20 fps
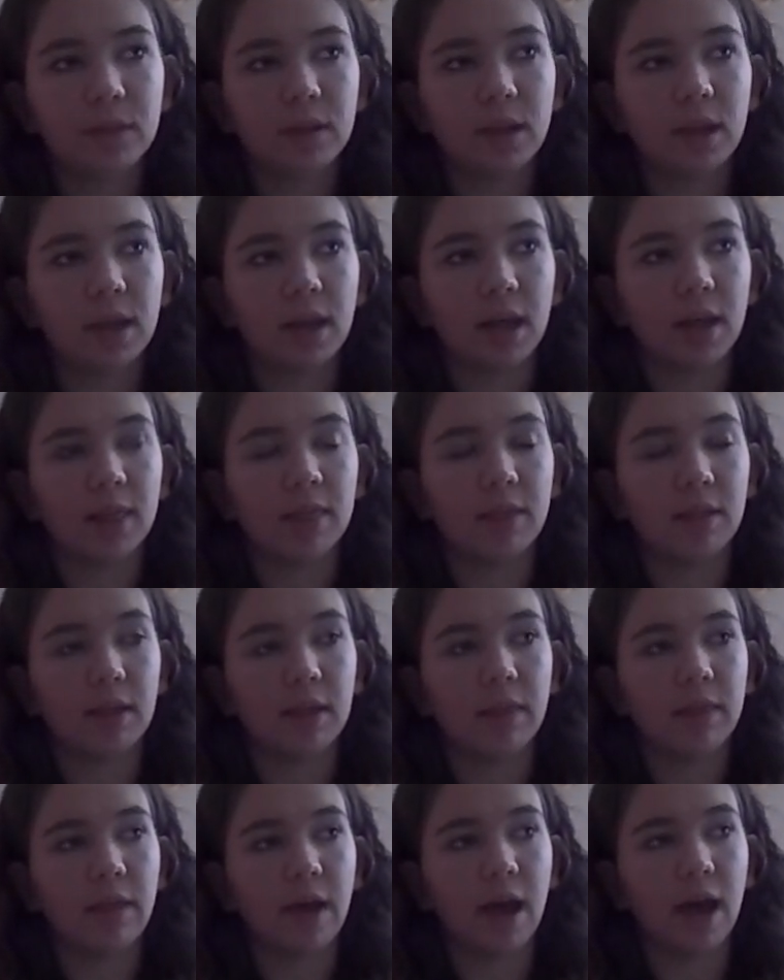and I
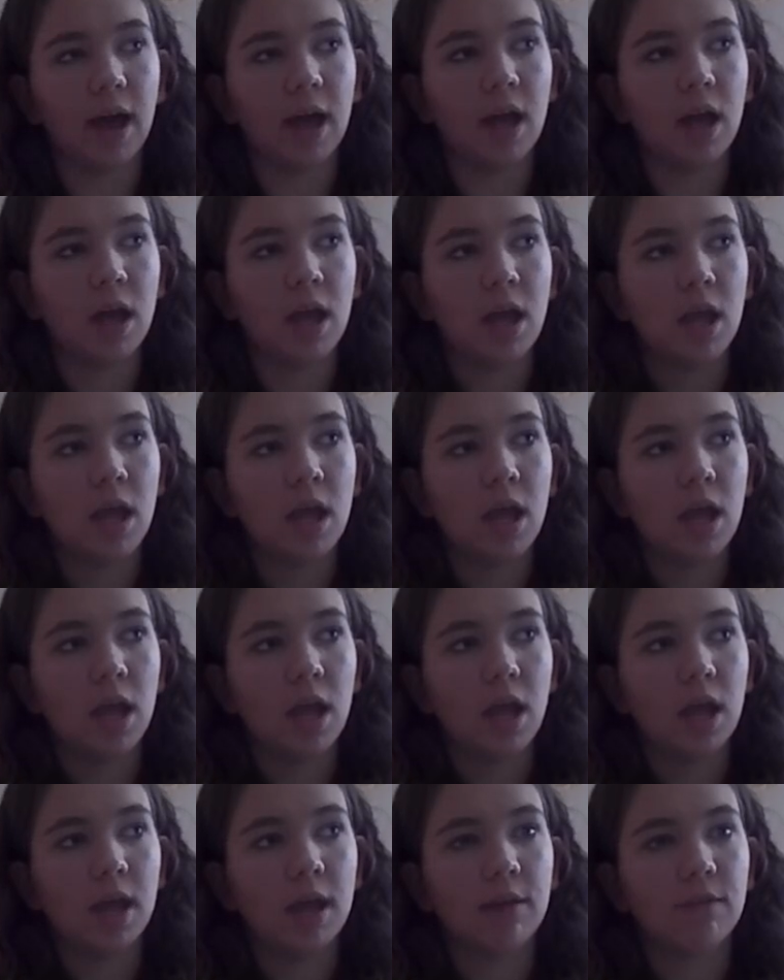think that
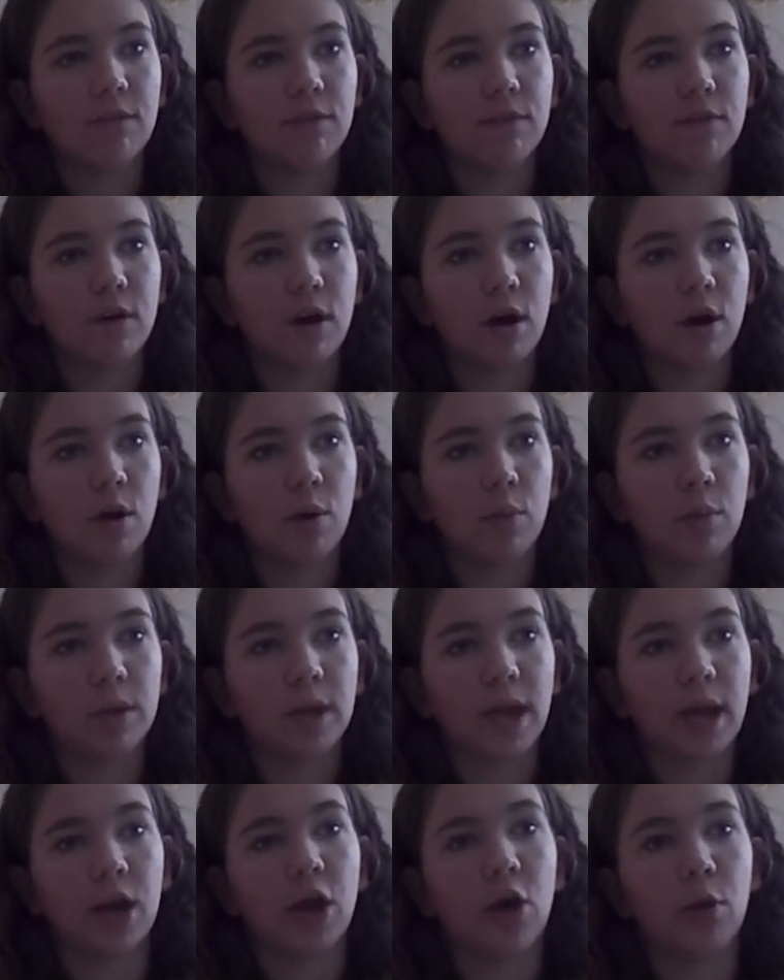if we
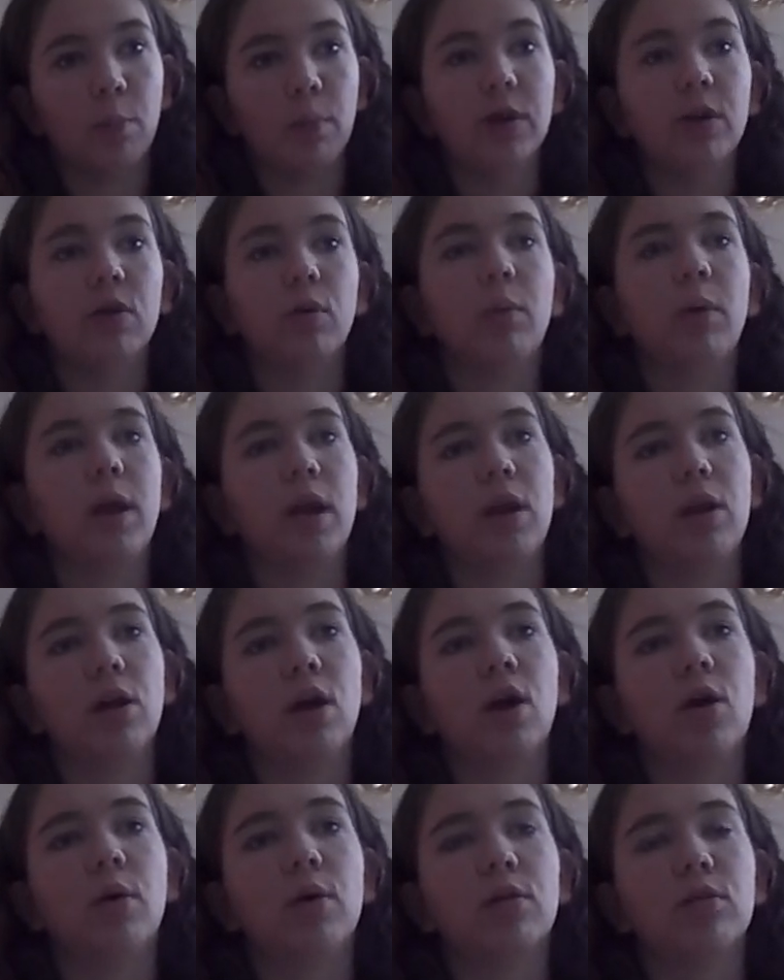had opened a
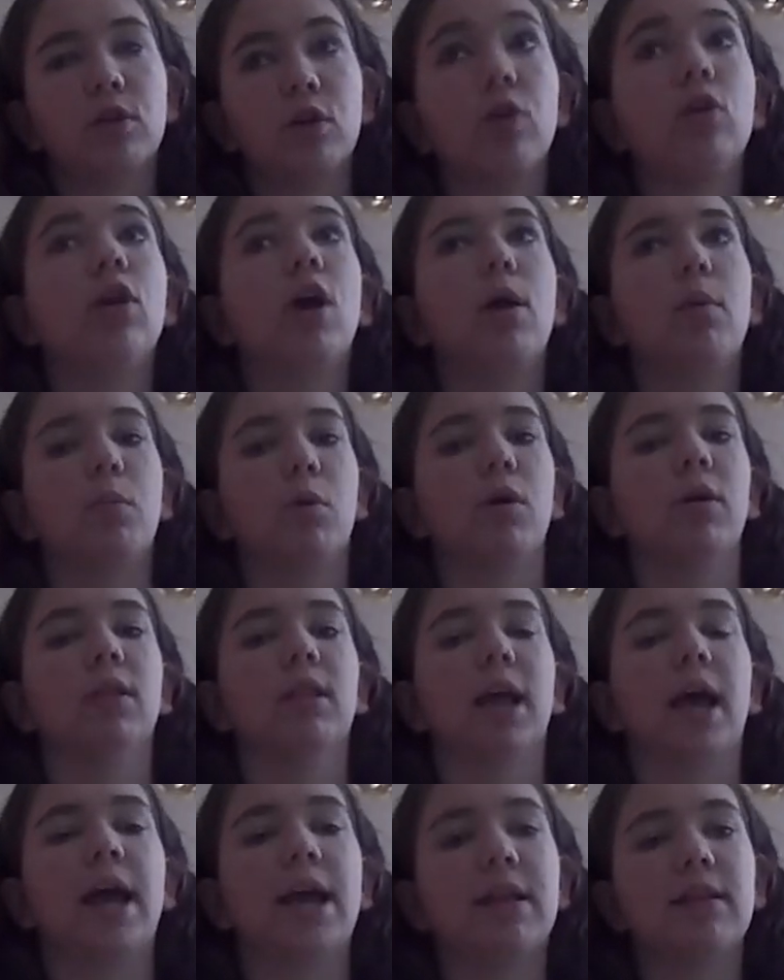window or turned on more
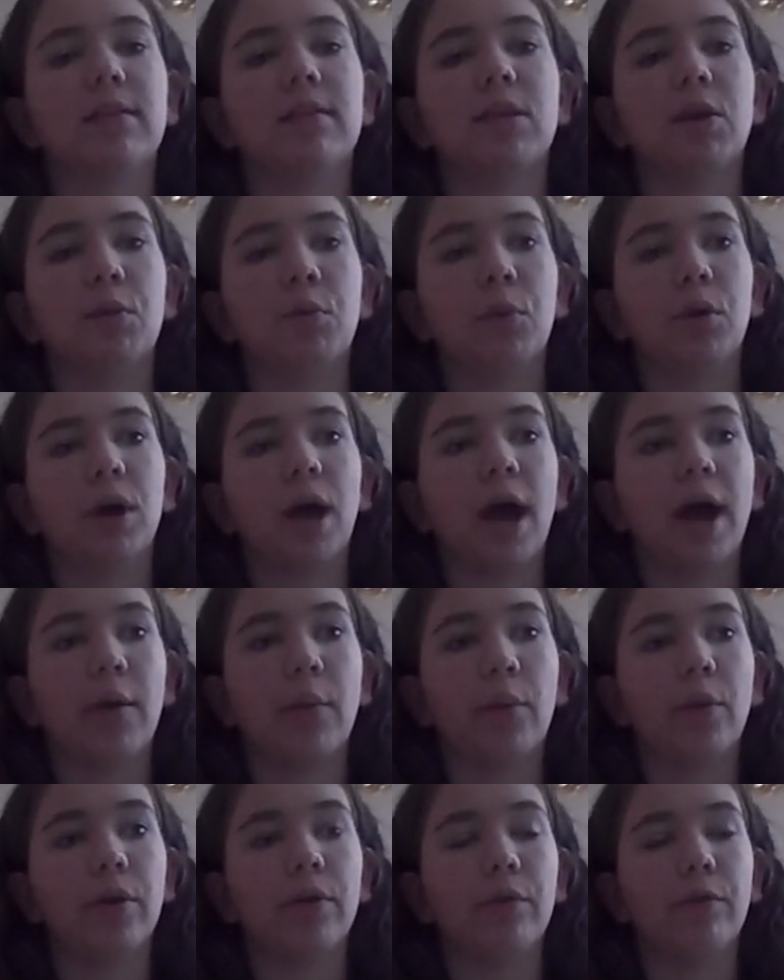lights it would I
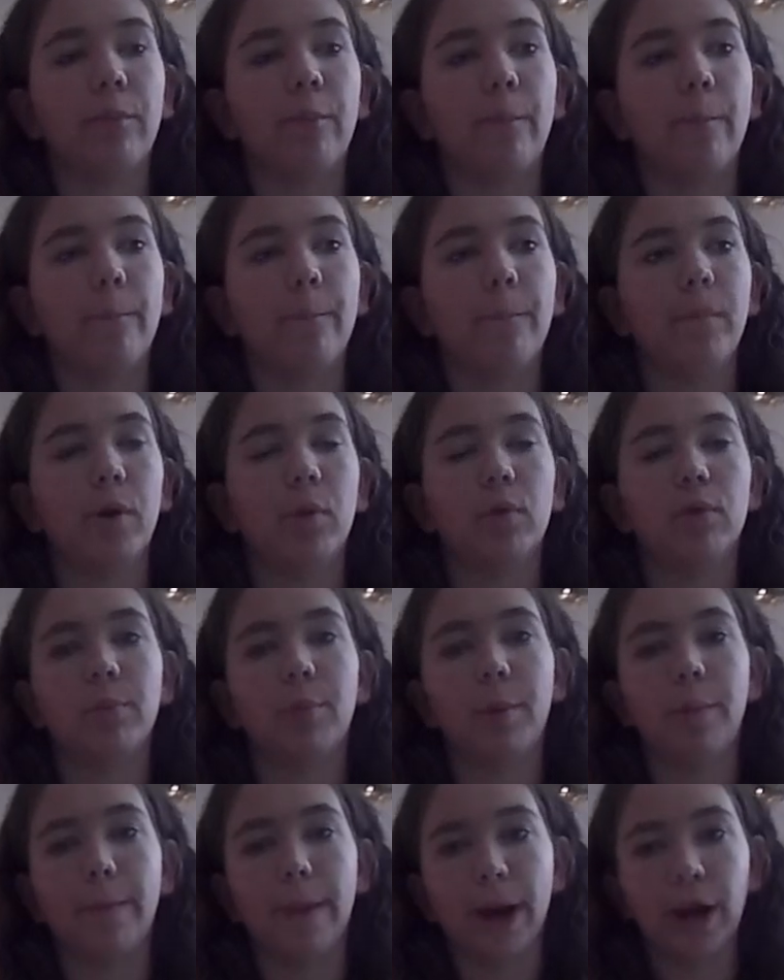would have it would have
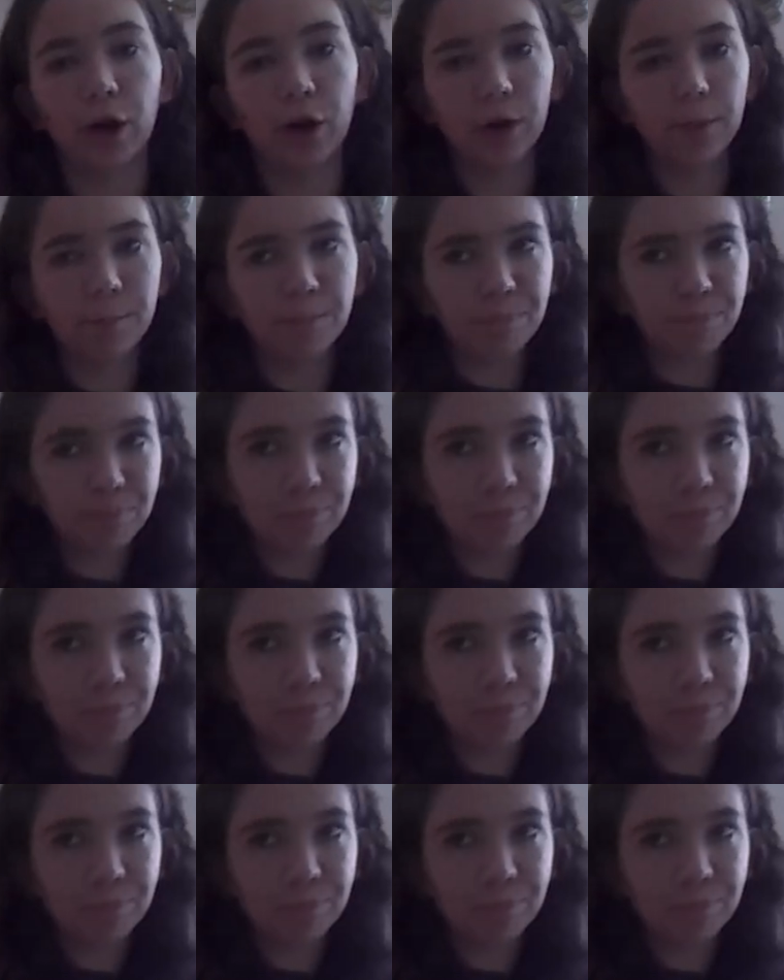been better.